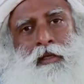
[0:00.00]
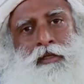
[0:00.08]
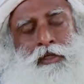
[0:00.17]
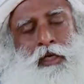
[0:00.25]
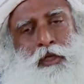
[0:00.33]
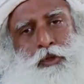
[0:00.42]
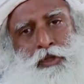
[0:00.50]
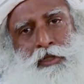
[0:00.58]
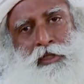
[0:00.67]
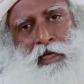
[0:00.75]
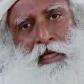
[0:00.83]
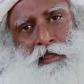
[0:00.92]

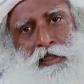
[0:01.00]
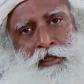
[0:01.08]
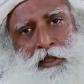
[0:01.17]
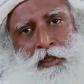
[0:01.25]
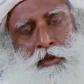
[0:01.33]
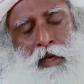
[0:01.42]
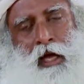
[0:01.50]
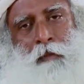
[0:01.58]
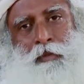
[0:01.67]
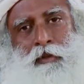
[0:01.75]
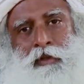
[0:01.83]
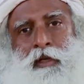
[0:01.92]
Solutions like this need to
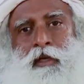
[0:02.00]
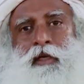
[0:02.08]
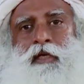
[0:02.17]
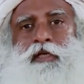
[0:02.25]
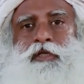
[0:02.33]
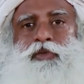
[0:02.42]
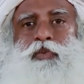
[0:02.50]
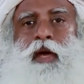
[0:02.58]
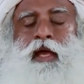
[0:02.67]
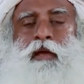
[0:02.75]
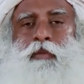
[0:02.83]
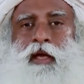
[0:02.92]
happen. It is
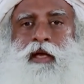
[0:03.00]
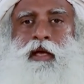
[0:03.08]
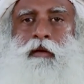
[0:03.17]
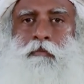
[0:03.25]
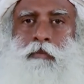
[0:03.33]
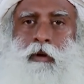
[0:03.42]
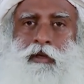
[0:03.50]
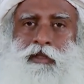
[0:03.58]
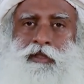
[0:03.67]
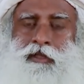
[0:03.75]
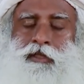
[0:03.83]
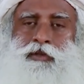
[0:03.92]
very, very
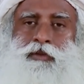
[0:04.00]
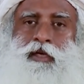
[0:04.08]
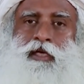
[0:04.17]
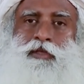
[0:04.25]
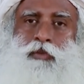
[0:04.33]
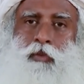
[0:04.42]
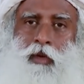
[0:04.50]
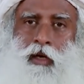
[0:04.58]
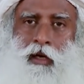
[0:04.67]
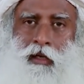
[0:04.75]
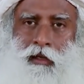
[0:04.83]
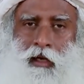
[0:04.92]
important in today's
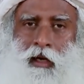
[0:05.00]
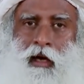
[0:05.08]
world.